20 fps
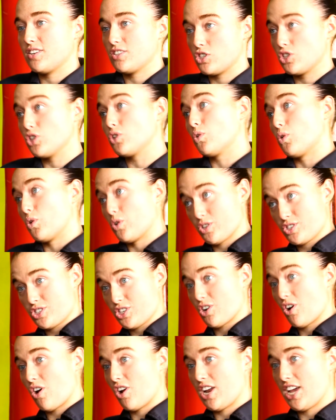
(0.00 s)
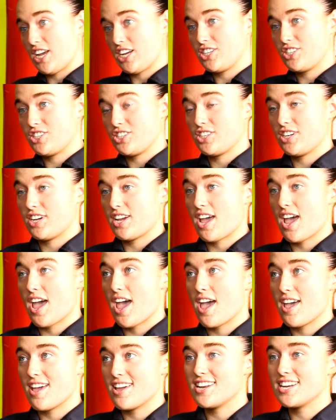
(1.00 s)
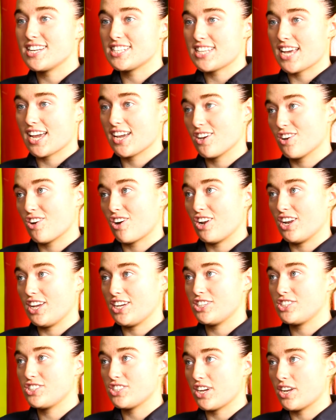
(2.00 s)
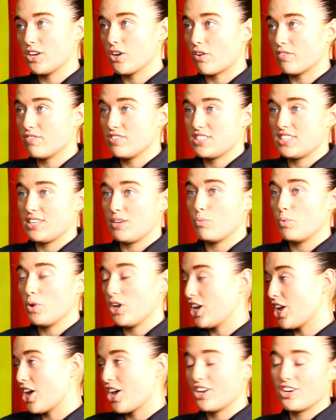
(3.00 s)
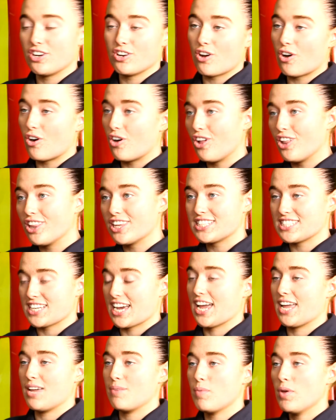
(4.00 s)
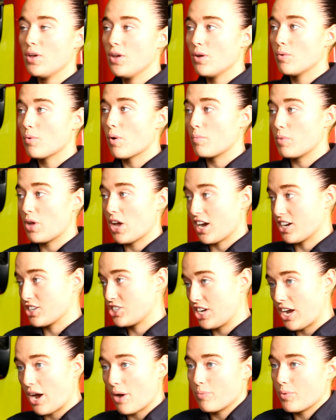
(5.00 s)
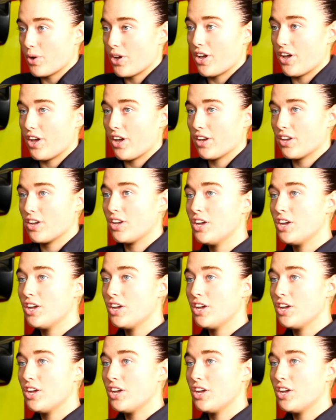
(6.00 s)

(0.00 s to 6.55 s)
to go to college and attend college. And obviously we learn all the time when we're actually at work,